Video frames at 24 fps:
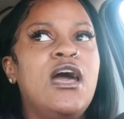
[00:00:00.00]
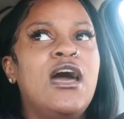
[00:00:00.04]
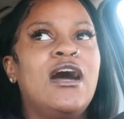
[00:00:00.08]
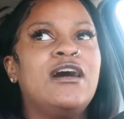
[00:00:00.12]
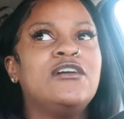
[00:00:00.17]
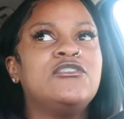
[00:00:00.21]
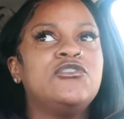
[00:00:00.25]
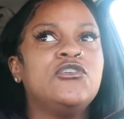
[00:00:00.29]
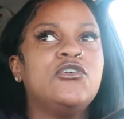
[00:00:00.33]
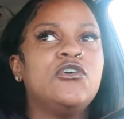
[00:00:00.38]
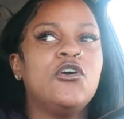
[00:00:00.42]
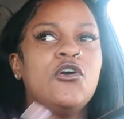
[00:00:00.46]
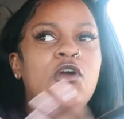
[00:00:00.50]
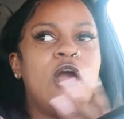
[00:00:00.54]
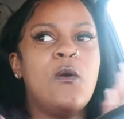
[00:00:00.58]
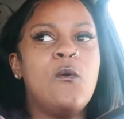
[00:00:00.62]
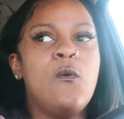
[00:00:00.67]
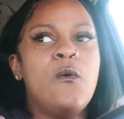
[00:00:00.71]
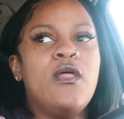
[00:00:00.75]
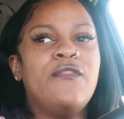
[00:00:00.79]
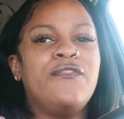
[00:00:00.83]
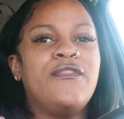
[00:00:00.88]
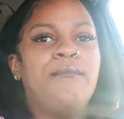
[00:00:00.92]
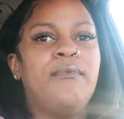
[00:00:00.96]
I told her I
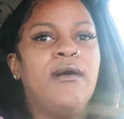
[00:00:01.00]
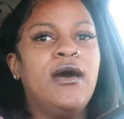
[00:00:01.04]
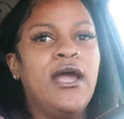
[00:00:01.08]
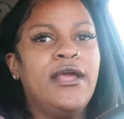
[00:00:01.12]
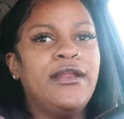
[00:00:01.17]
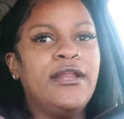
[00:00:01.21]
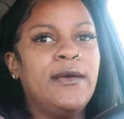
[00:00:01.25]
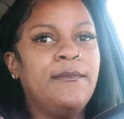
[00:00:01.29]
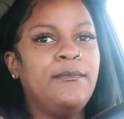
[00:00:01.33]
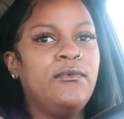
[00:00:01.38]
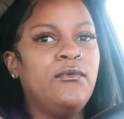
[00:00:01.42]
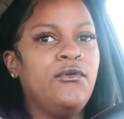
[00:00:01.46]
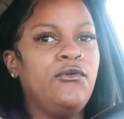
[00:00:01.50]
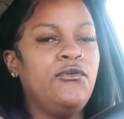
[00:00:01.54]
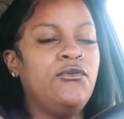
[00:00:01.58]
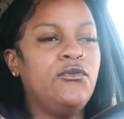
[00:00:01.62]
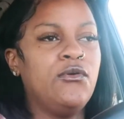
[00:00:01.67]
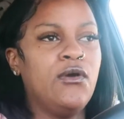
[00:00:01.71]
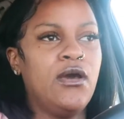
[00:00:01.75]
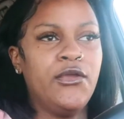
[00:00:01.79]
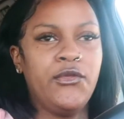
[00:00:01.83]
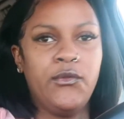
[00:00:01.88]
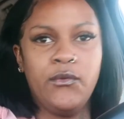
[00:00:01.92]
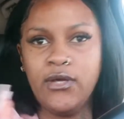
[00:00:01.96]
wanted the pineapple. You
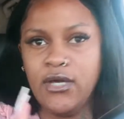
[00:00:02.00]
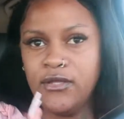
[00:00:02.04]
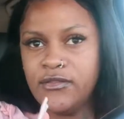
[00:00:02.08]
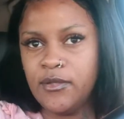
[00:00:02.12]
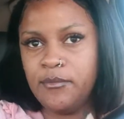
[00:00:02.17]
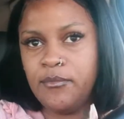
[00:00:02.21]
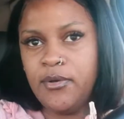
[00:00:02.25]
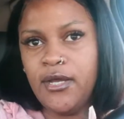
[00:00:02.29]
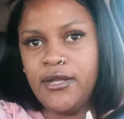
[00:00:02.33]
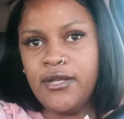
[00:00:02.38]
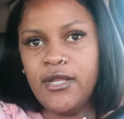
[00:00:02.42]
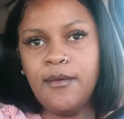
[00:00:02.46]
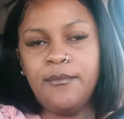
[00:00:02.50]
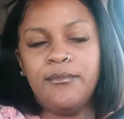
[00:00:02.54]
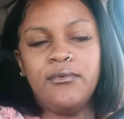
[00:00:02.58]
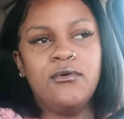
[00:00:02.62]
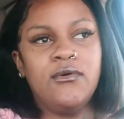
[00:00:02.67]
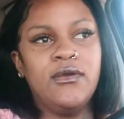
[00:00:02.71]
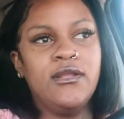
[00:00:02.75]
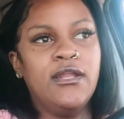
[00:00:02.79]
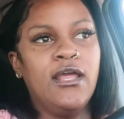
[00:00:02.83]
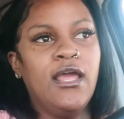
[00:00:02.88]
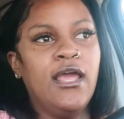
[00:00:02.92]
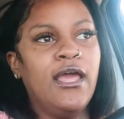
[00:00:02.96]
know how you cut the pineapple
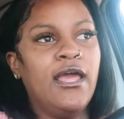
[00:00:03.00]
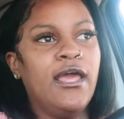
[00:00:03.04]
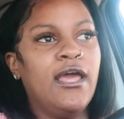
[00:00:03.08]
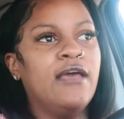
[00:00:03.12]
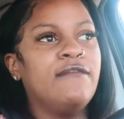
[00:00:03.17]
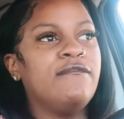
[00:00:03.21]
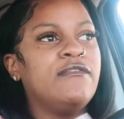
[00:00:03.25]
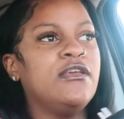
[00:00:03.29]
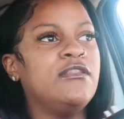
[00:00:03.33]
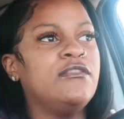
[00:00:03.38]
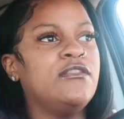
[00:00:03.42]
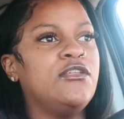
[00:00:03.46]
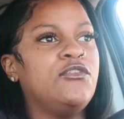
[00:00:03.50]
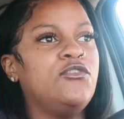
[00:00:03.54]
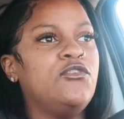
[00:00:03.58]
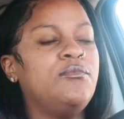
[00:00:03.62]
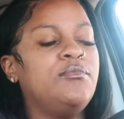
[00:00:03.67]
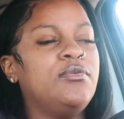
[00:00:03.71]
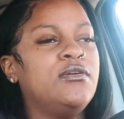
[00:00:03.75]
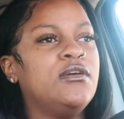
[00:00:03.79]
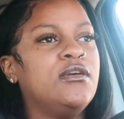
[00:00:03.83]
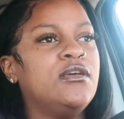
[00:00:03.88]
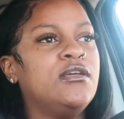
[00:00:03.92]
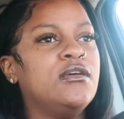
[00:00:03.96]
in half, and then you
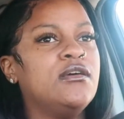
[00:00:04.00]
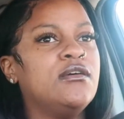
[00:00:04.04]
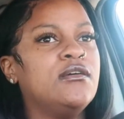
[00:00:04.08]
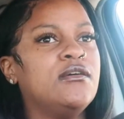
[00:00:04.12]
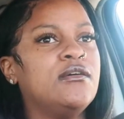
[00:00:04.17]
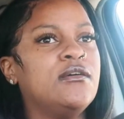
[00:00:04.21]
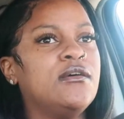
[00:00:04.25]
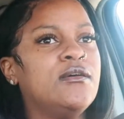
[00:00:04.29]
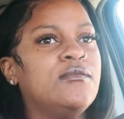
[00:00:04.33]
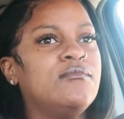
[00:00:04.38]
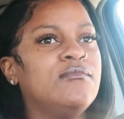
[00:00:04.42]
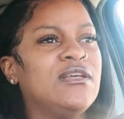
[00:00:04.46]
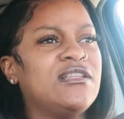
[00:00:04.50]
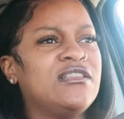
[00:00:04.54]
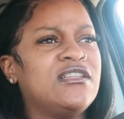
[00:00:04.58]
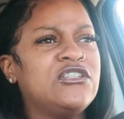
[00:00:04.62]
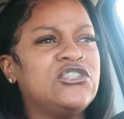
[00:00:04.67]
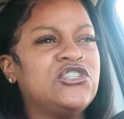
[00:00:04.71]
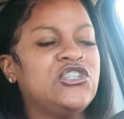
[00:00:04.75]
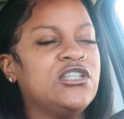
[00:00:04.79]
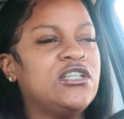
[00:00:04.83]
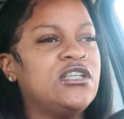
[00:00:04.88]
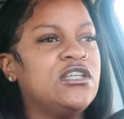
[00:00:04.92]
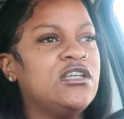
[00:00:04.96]
put um, like the
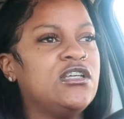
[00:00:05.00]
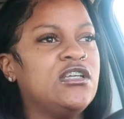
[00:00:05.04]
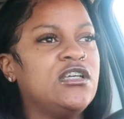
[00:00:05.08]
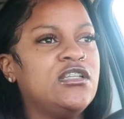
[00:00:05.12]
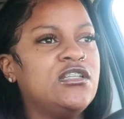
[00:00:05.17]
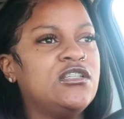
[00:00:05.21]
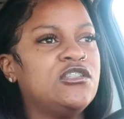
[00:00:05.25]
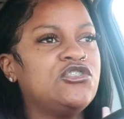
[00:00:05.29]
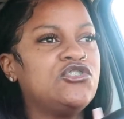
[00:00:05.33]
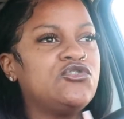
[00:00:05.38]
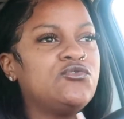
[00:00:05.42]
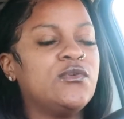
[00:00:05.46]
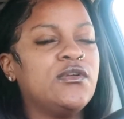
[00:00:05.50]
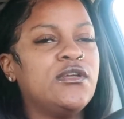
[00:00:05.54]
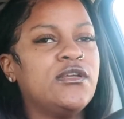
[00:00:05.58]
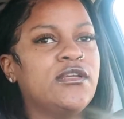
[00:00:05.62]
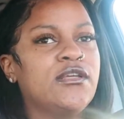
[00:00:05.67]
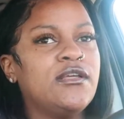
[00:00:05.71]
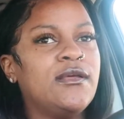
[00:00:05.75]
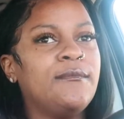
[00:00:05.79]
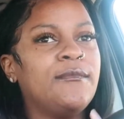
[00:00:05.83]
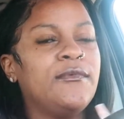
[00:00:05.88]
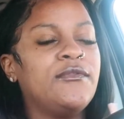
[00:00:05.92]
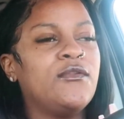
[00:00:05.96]
chicken, the
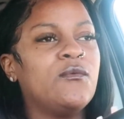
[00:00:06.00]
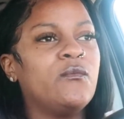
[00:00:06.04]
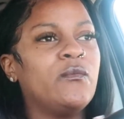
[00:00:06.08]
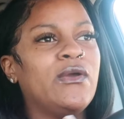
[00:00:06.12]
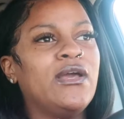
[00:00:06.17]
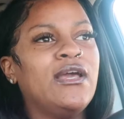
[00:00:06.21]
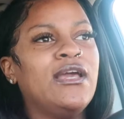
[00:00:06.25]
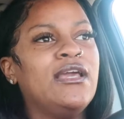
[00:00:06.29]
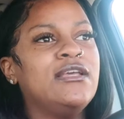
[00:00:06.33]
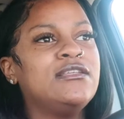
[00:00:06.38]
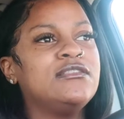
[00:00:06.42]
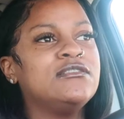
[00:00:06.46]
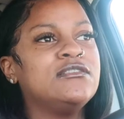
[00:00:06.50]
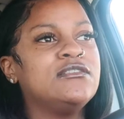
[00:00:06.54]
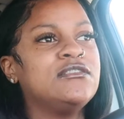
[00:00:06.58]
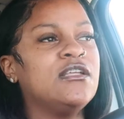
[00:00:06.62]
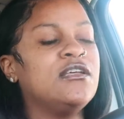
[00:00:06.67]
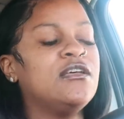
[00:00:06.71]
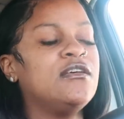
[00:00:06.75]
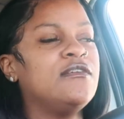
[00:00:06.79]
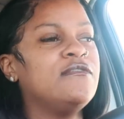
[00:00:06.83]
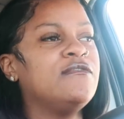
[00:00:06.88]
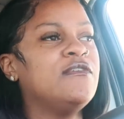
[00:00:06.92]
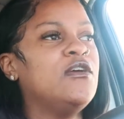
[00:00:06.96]
shrimp, and the rice and
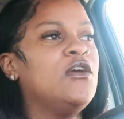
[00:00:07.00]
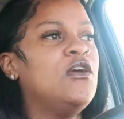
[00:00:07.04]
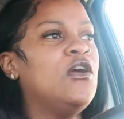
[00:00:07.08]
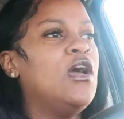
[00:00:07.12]
stuff.